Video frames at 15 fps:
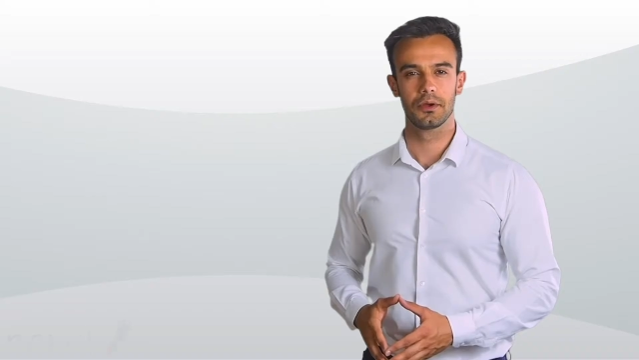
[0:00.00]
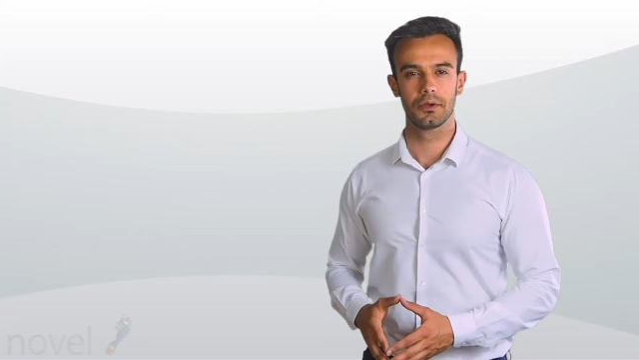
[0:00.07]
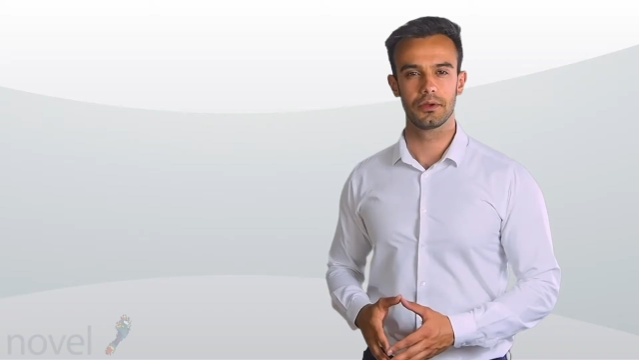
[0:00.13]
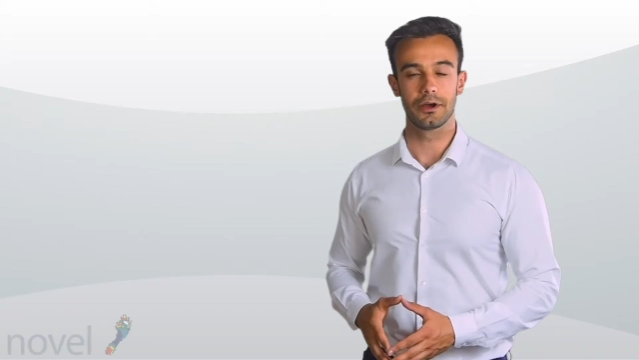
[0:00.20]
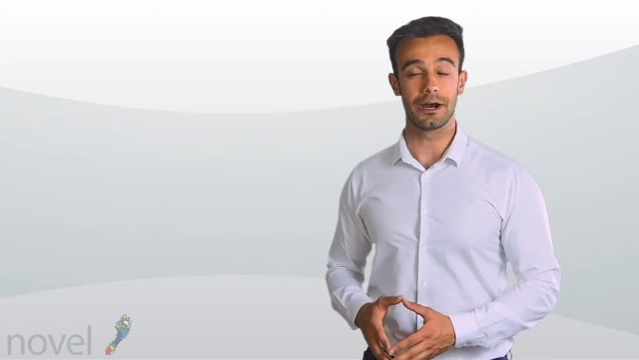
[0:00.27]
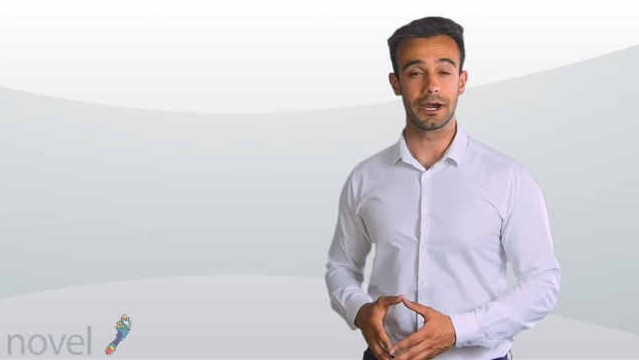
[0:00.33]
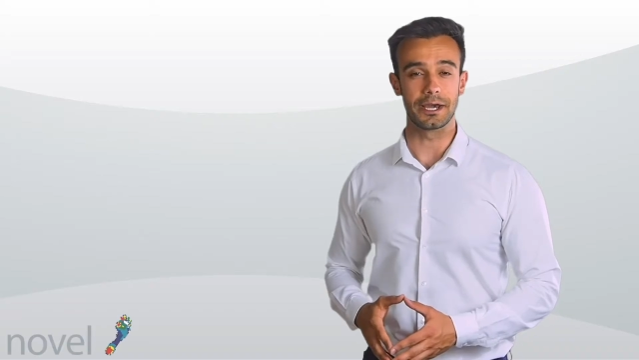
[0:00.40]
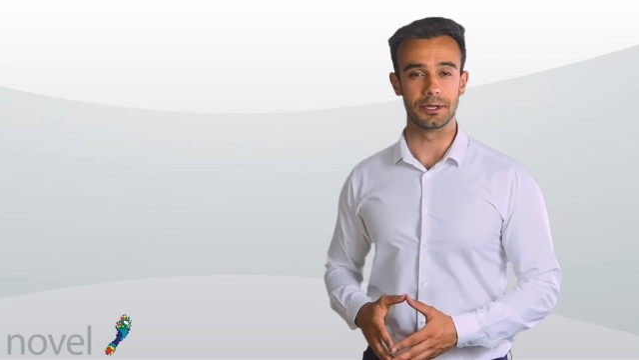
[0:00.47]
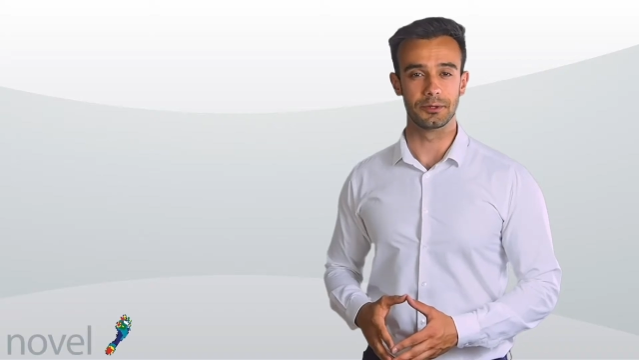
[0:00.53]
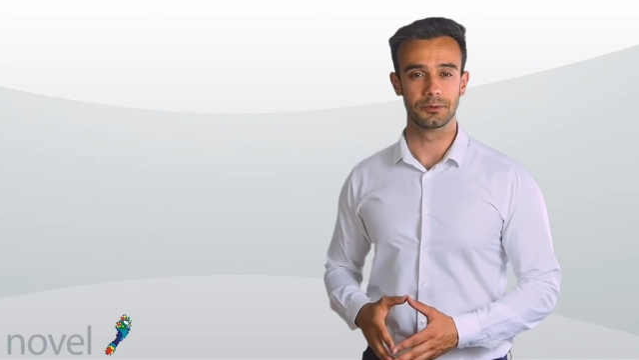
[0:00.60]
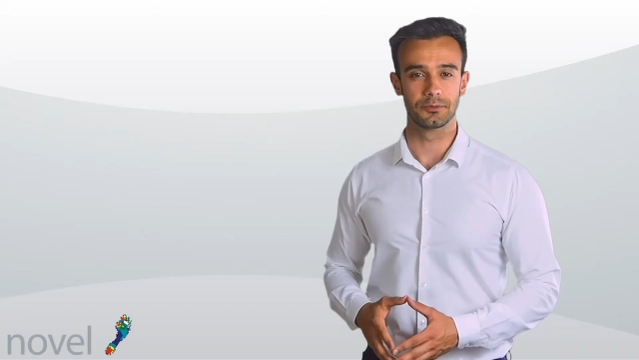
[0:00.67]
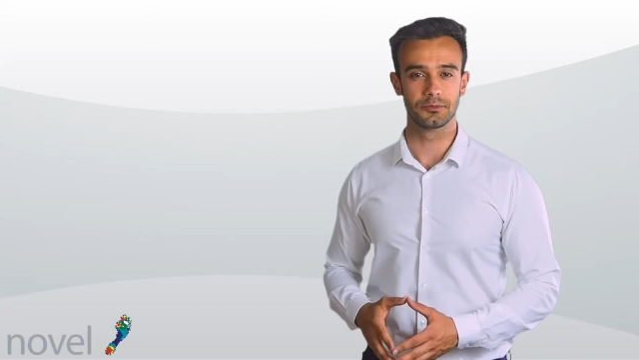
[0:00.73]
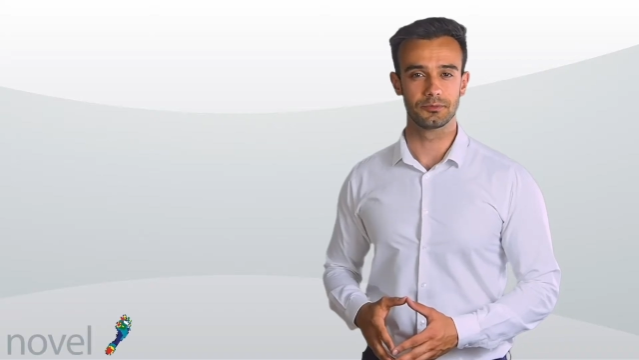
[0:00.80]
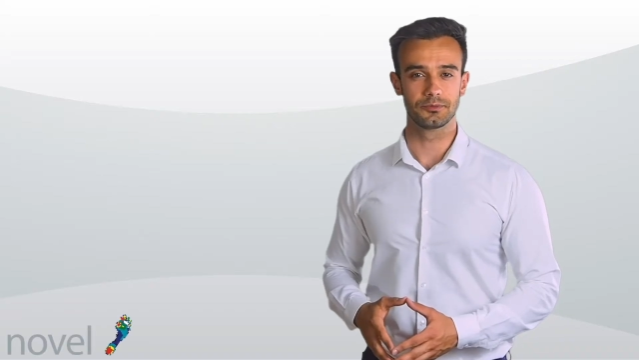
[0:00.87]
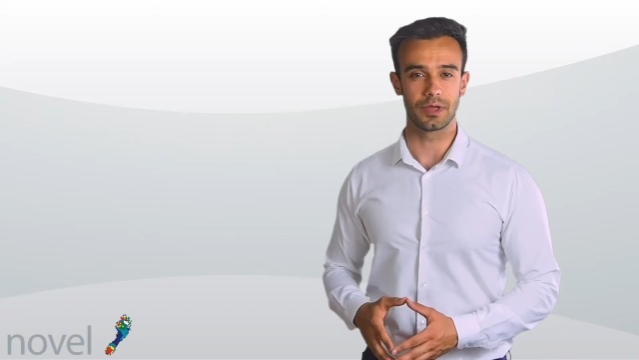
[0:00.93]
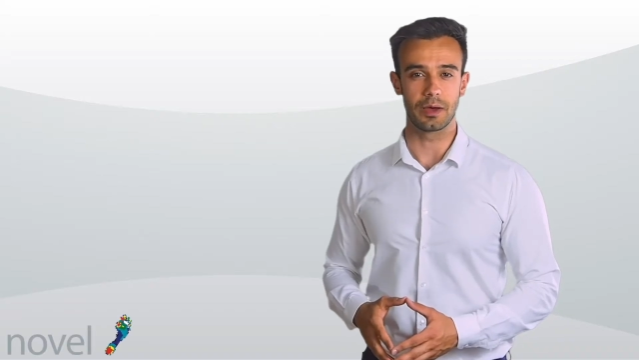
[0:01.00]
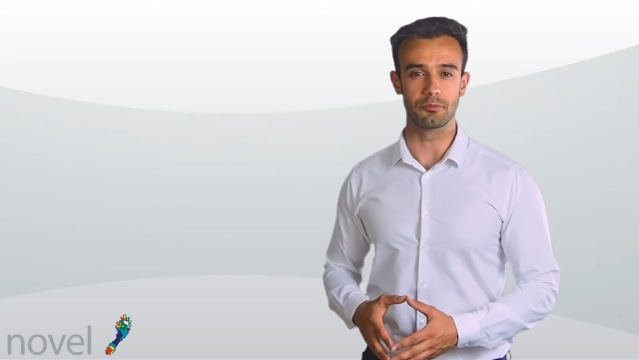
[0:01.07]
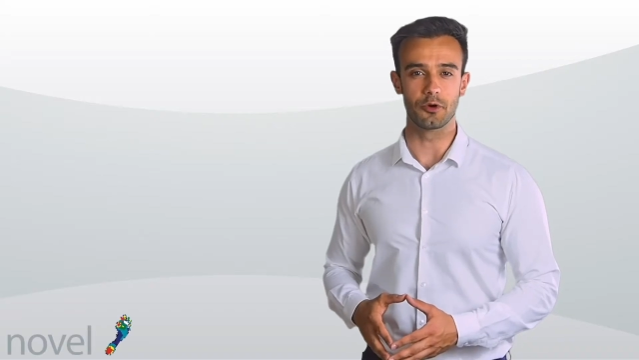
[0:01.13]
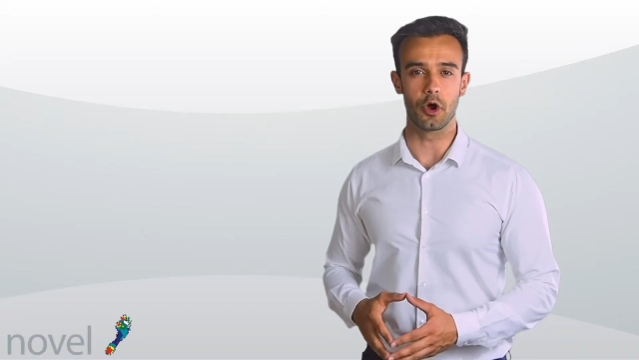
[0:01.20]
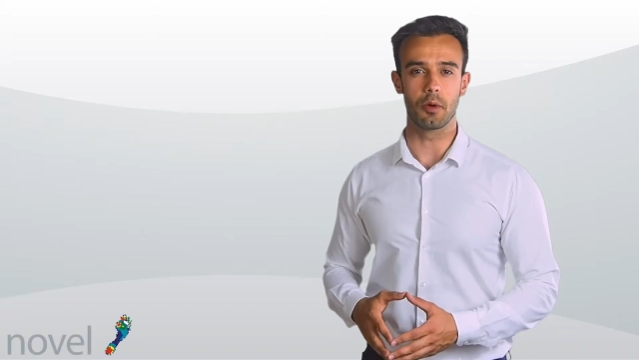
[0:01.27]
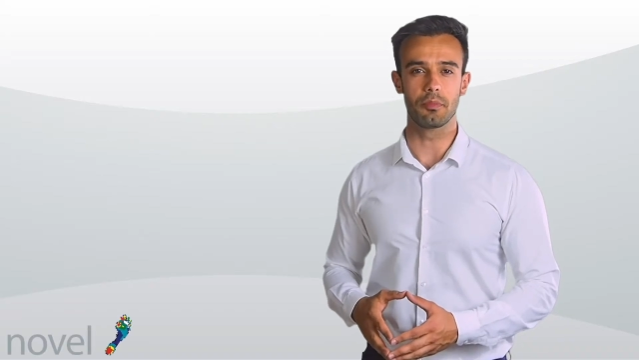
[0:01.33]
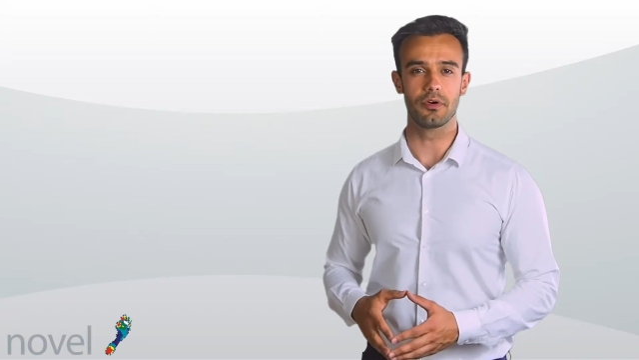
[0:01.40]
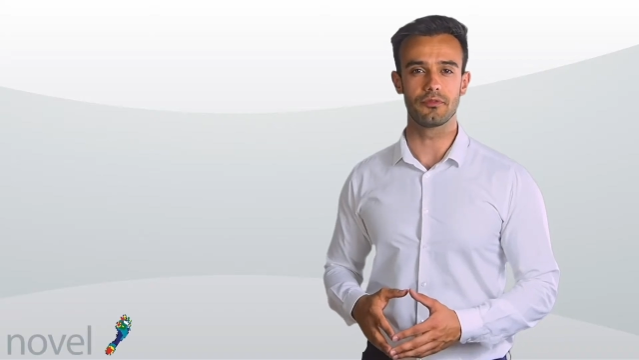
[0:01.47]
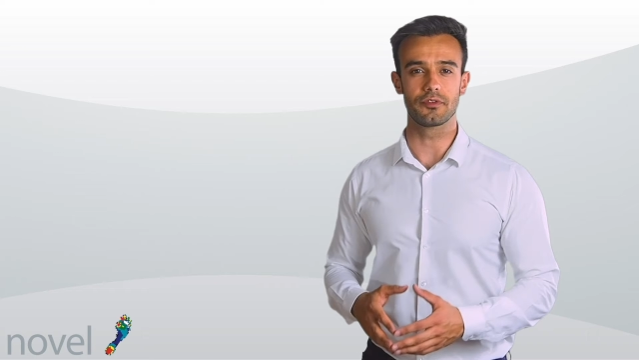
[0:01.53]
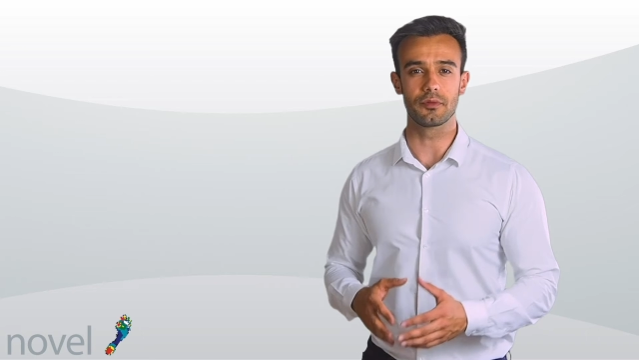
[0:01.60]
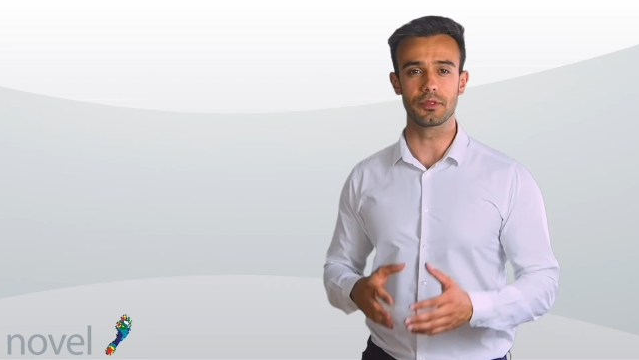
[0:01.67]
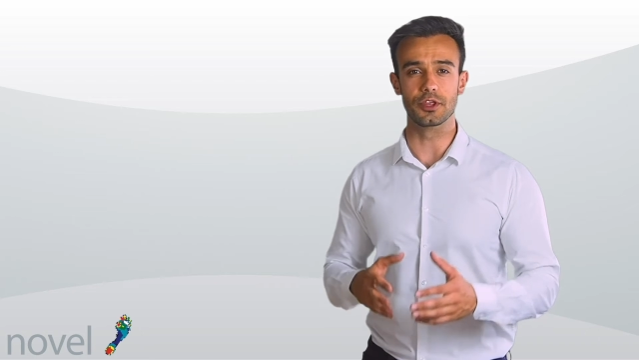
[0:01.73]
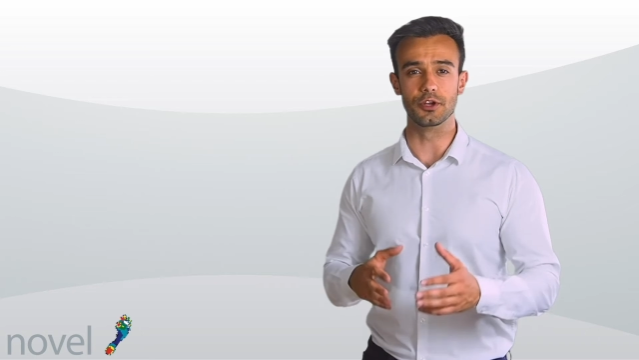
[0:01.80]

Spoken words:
Hi, I'm Rob from